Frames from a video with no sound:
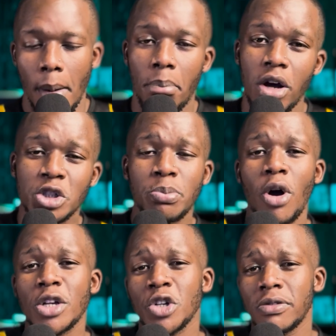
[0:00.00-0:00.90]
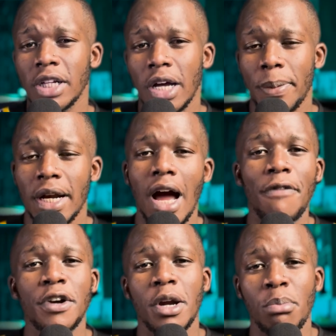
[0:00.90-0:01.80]
Box to box overlap, and
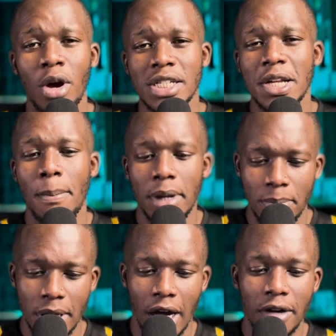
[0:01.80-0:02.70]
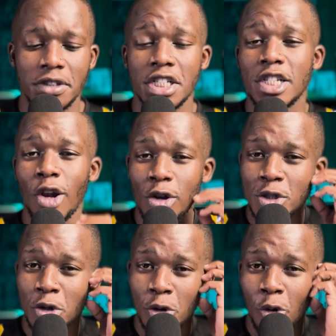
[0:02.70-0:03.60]
African boys Namibia have just
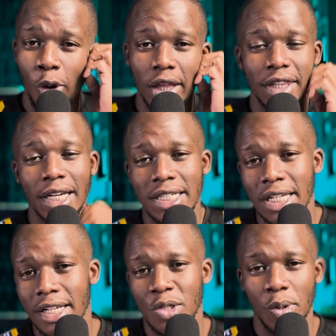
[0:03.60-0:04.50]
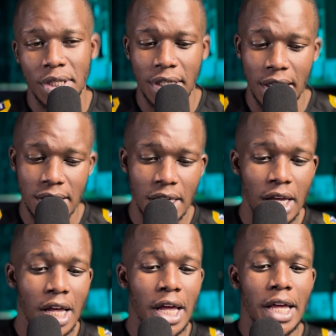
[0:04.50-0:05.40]
lost Uruguay 36-26
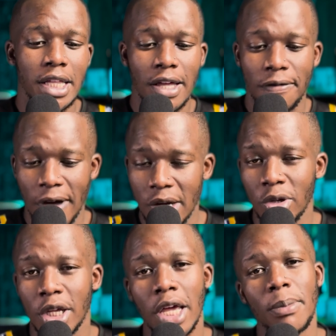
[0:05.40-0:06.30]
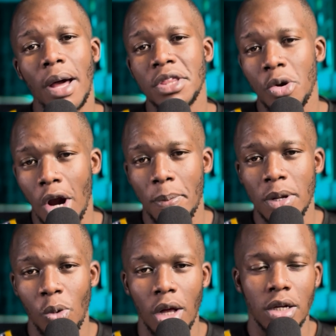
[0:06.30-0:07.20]
in their final game at the Rugby
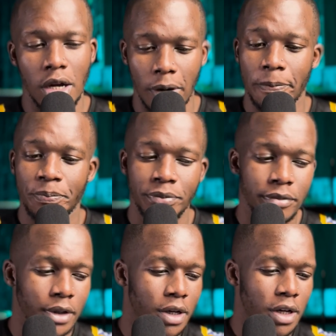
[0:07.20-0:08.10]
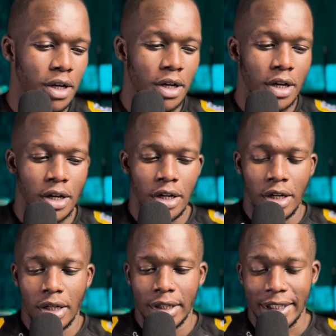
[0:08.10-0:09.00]
World Cup.
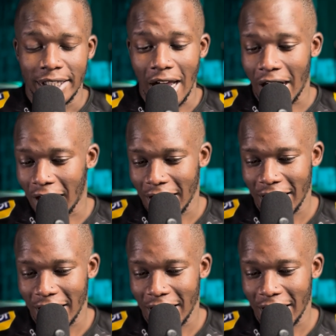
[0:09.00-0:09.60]
Yeah.